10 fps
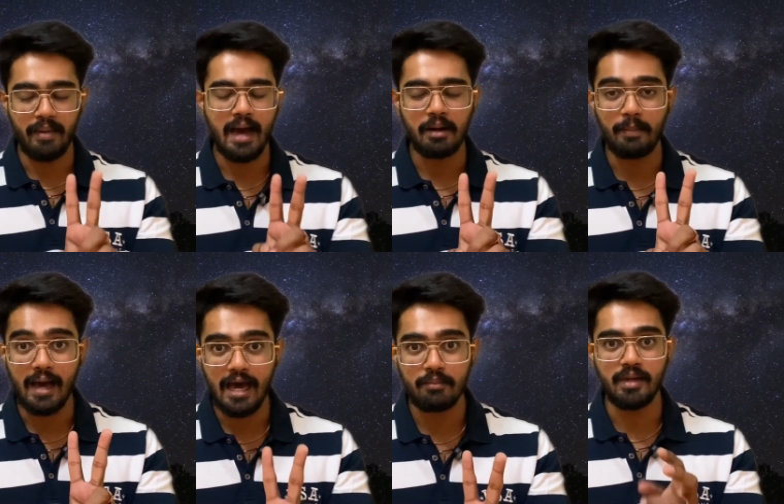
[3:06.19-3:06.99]
Bare
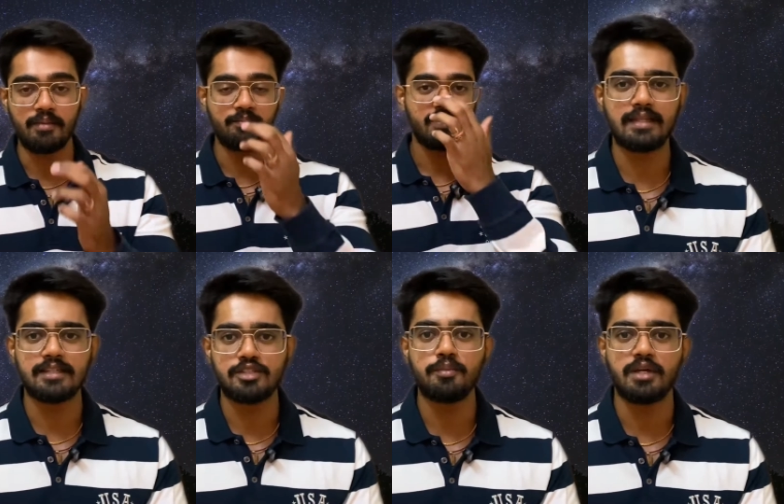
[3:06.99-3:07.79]
bare minimum. Let's
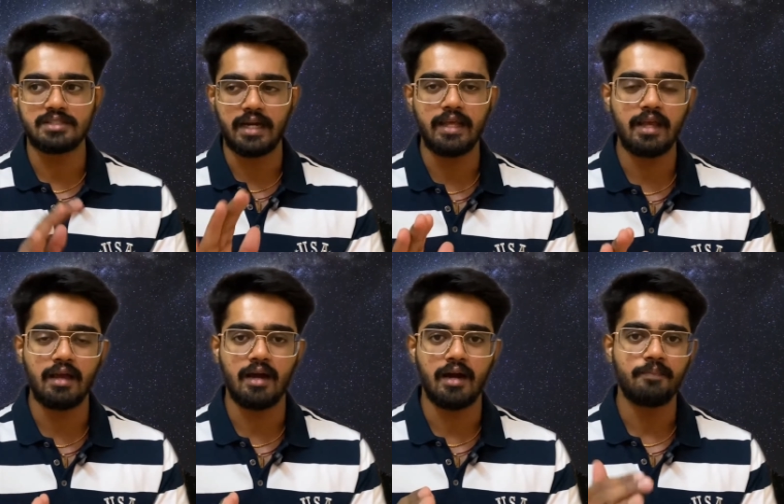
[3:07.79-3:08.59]
assume you are
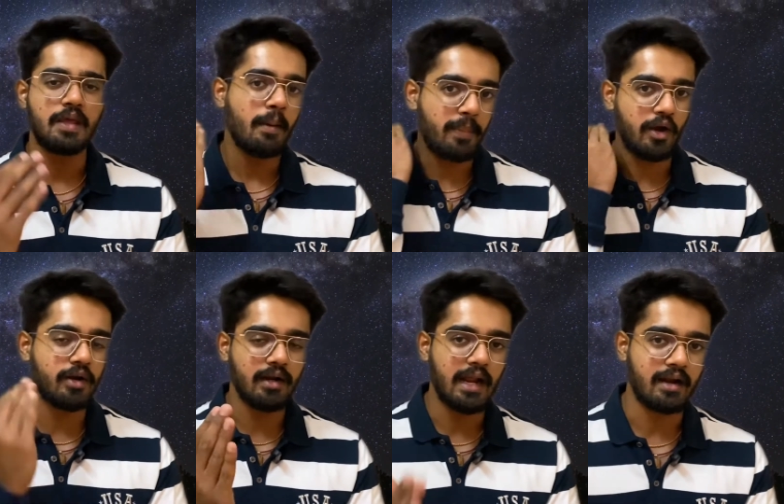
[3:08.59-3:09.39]
studying uh,
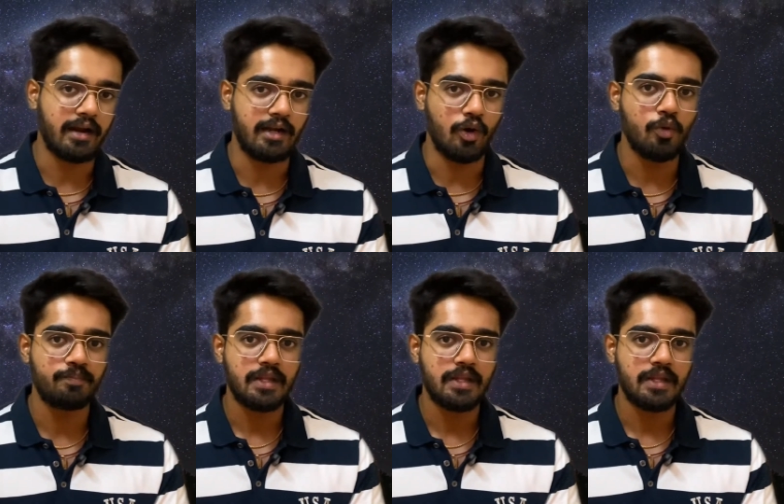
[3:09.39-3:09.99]
parotid gland right now.